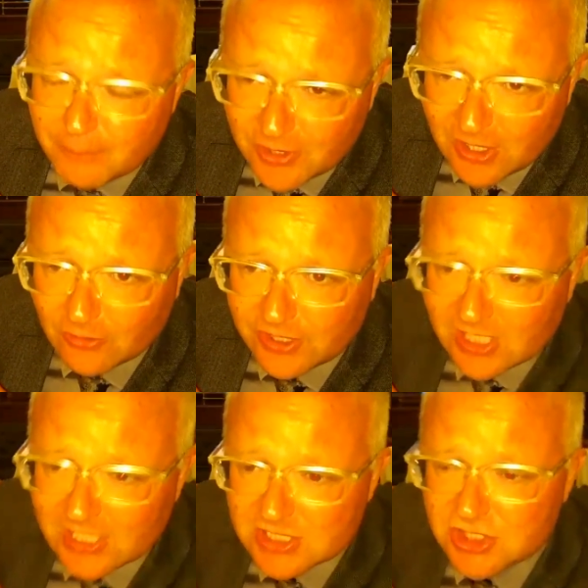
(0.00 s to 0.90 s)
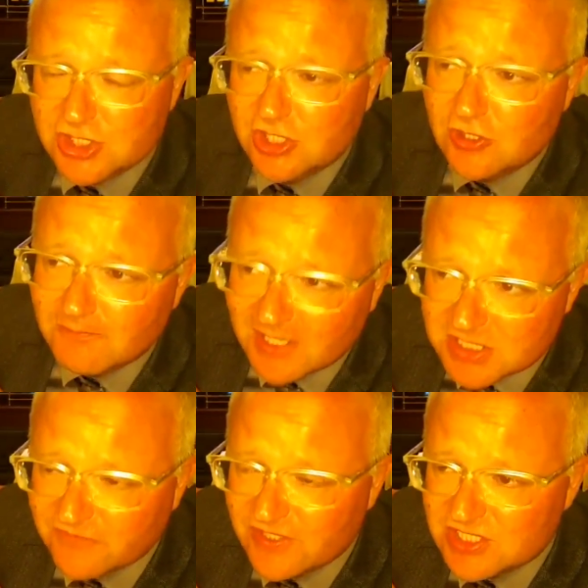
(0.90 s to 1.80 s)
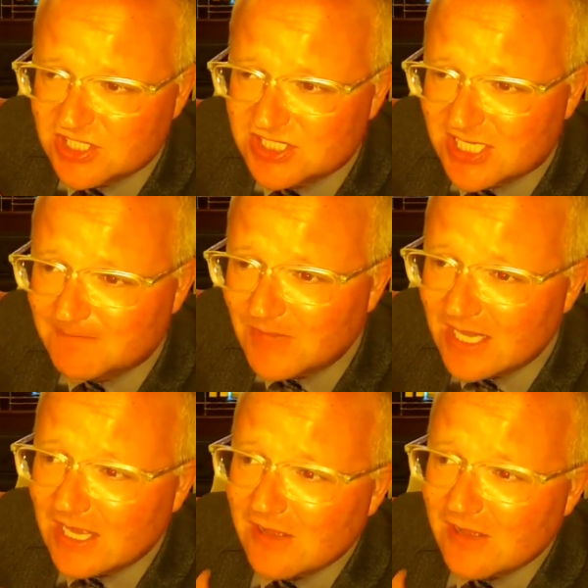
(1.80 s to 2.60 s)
put it on your list, you must visit it.